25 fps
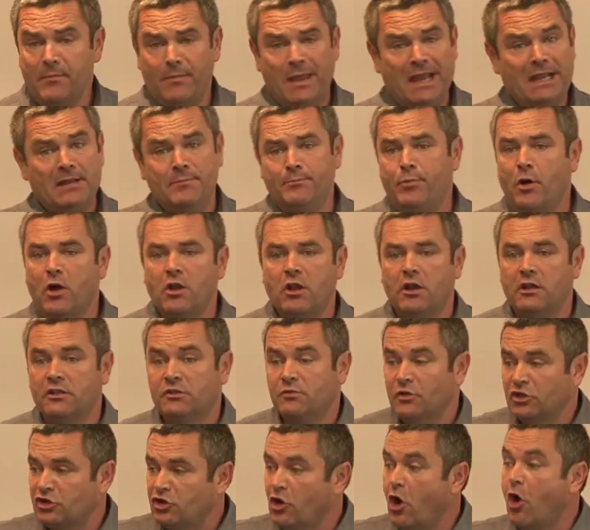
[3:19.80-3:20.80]
painting bollards,
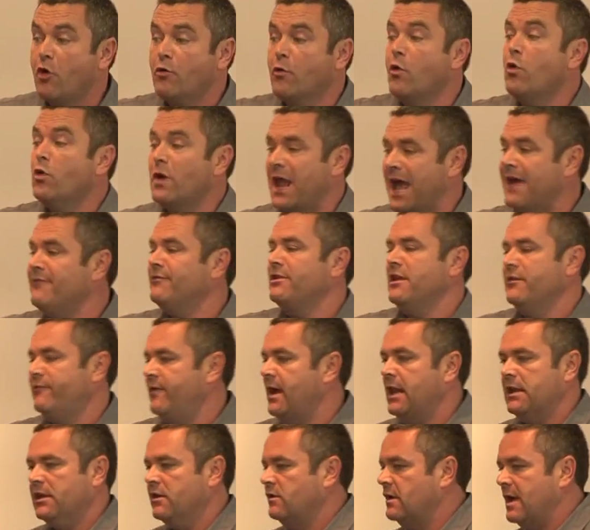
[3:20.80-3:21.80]
which all have their
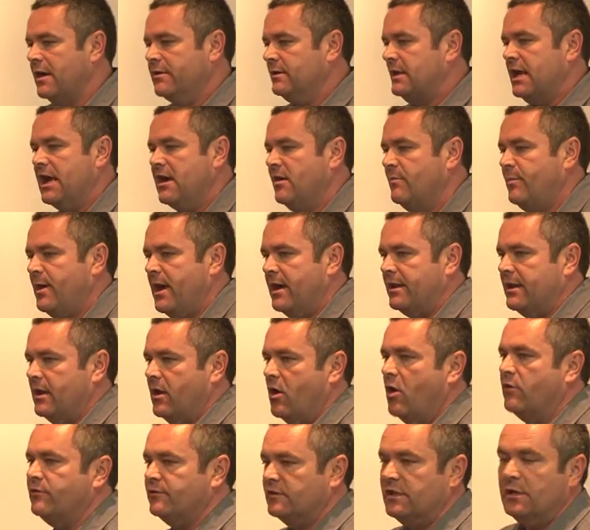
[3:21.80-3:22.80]
value, no doubt about it.
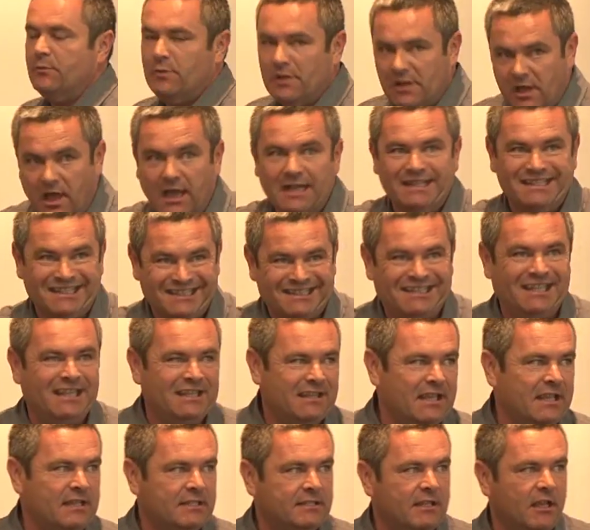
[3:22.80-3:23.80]
Obviously, we like to see
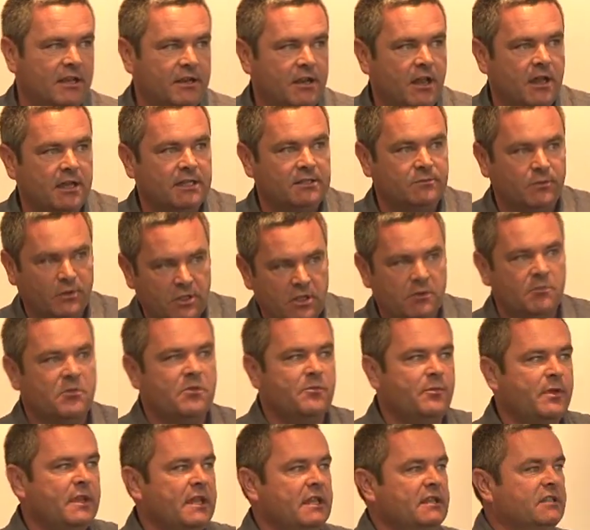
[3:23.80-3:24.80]
things that are nice. We're
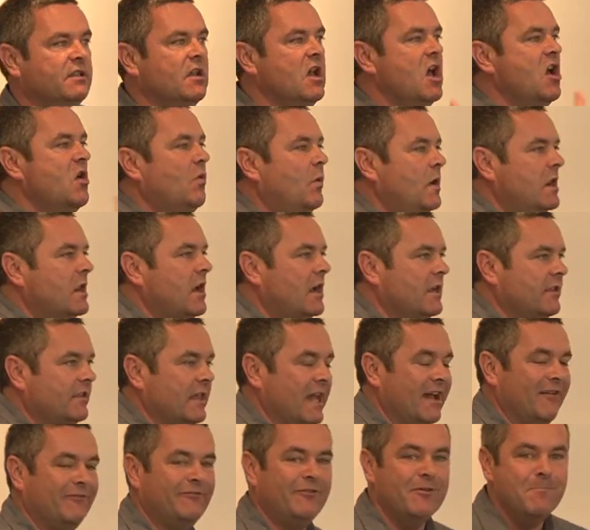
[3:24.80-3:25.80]
human beings, we like
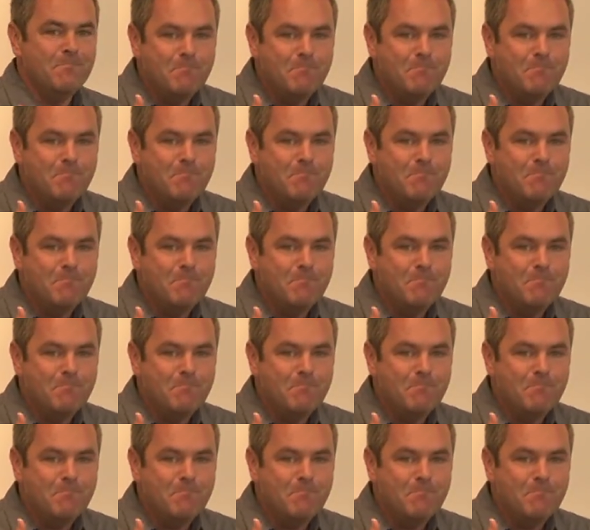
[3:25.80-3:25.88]
that. For